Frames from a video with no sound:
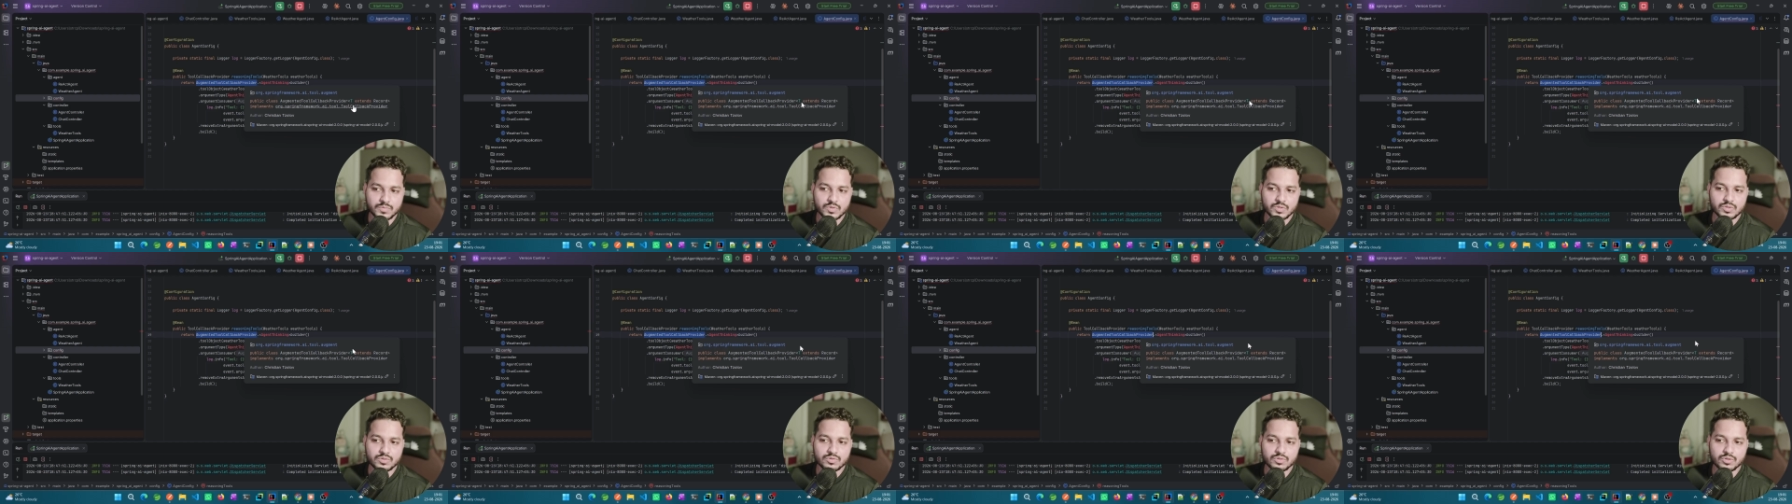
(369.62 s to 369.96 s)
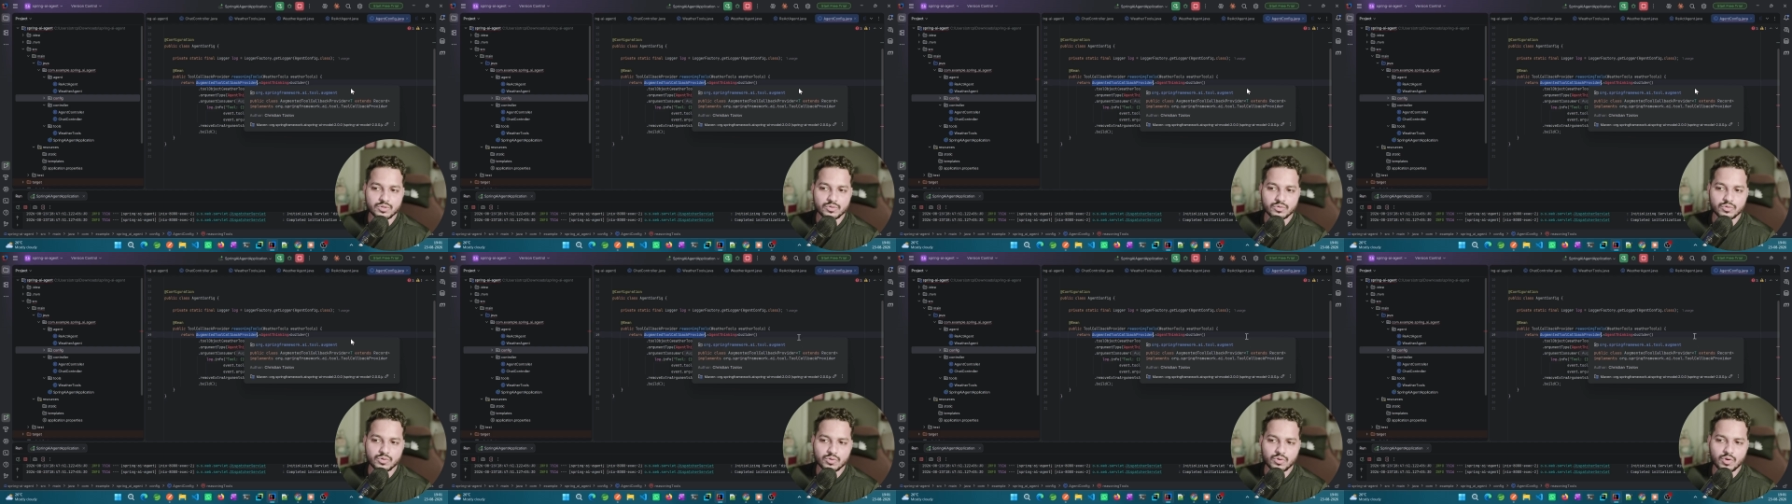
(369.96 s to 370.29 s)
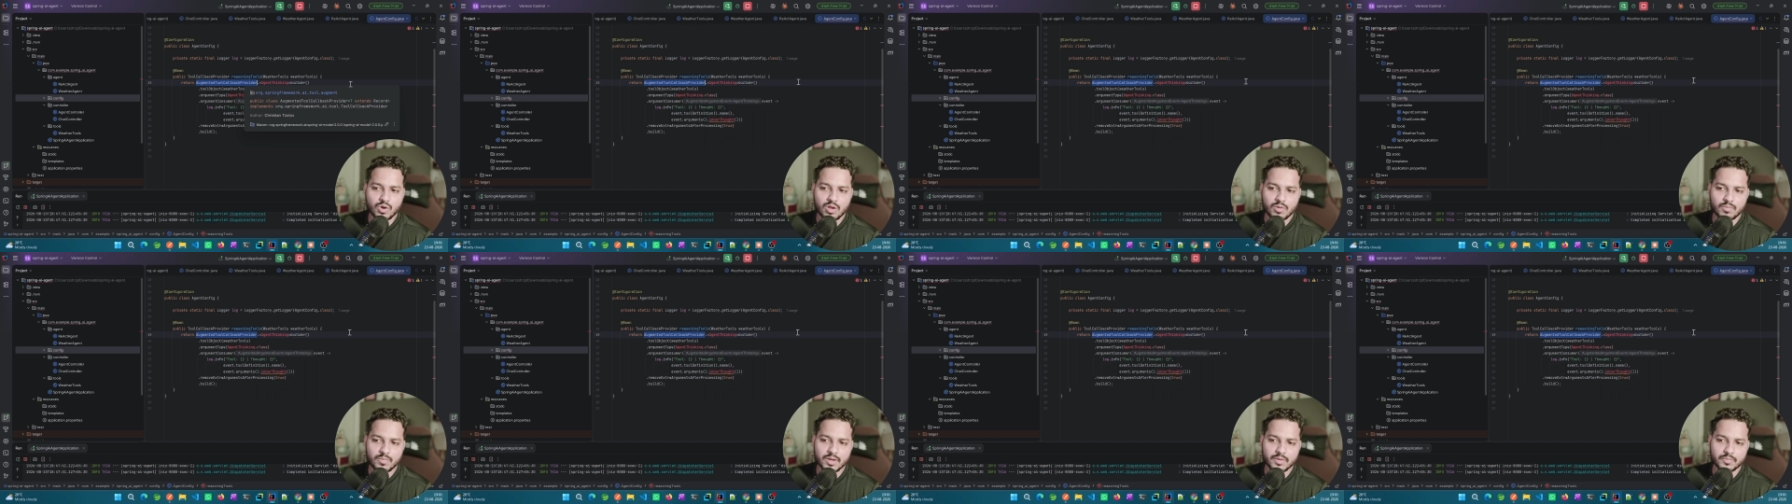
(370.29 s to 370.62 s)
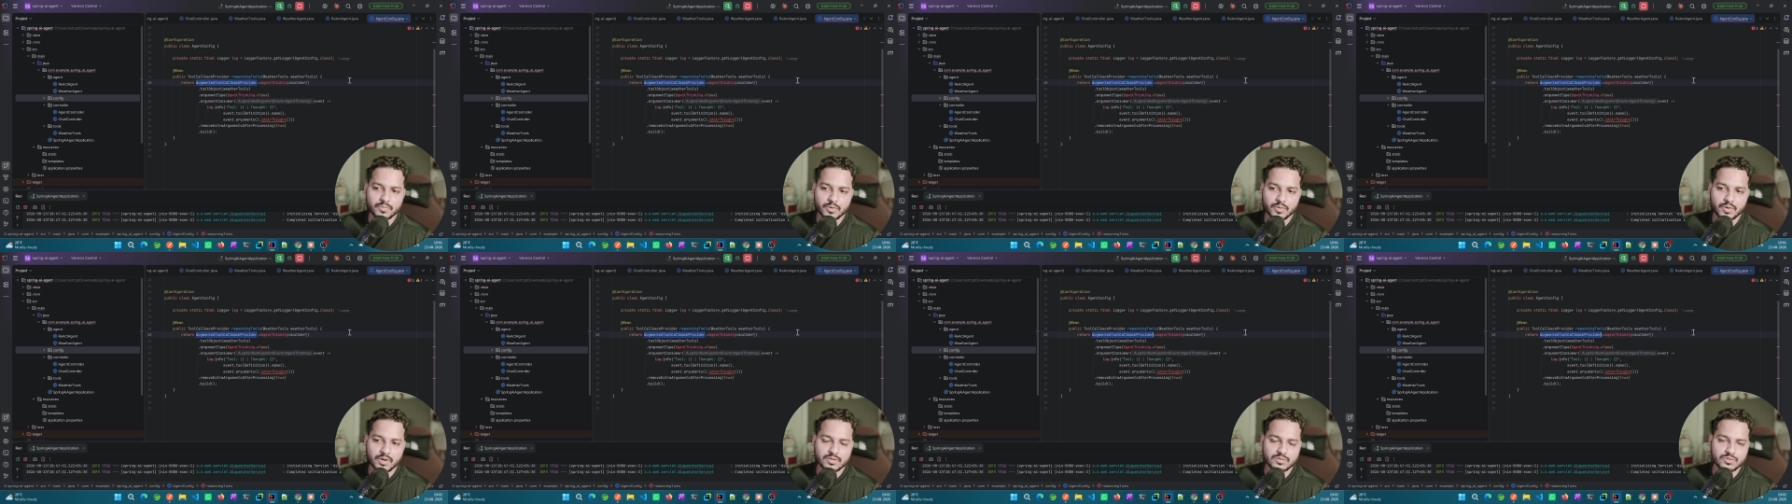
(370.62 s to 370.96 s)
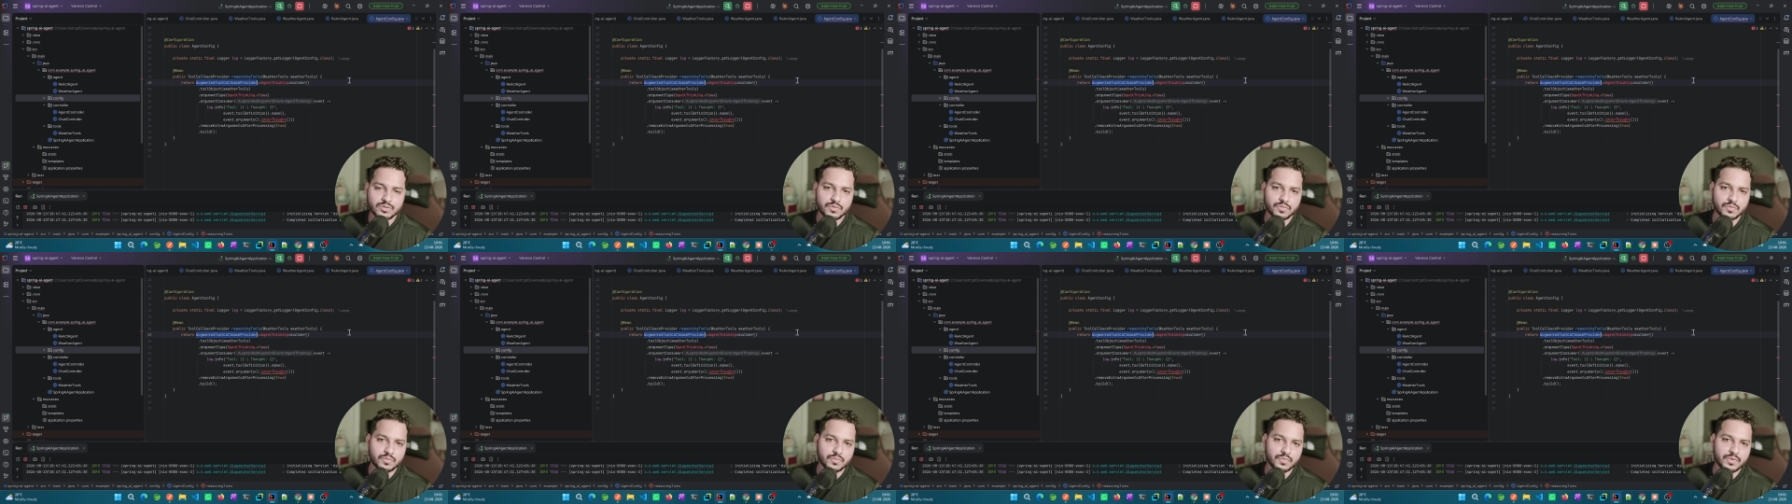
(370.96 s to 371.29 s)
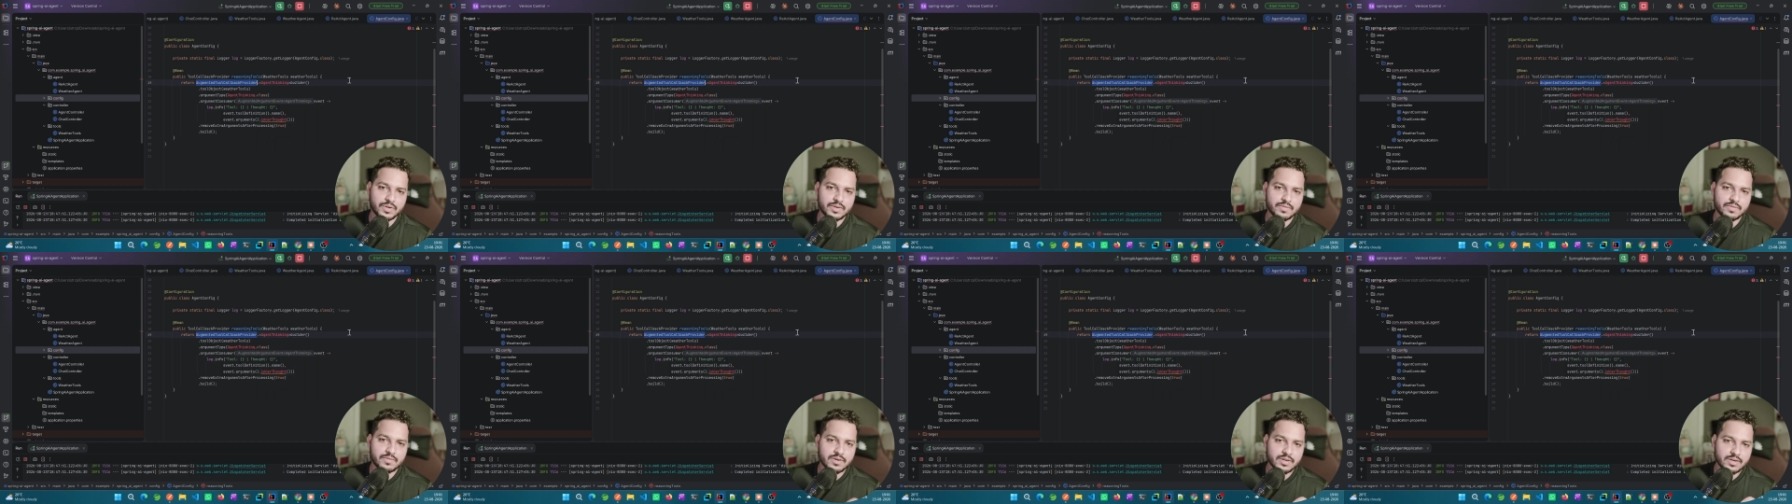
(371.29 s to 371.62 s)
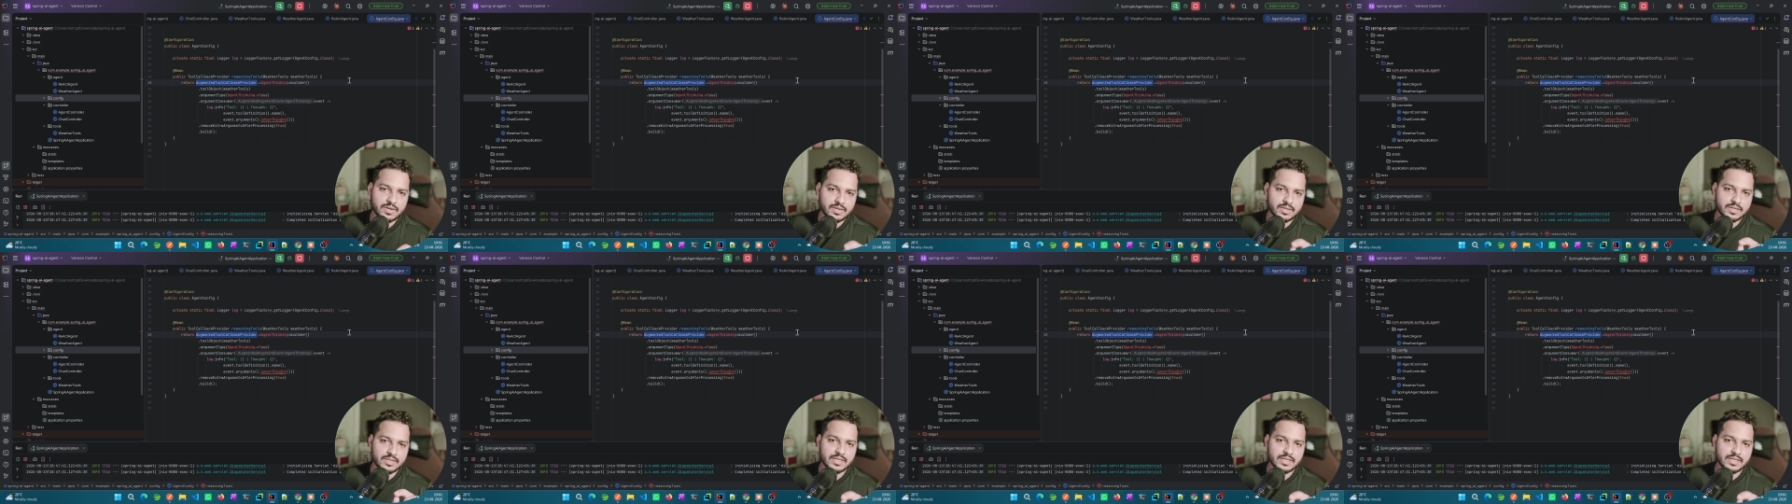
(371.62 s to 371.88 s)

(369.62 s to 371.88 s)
So tool callback provider. So whenever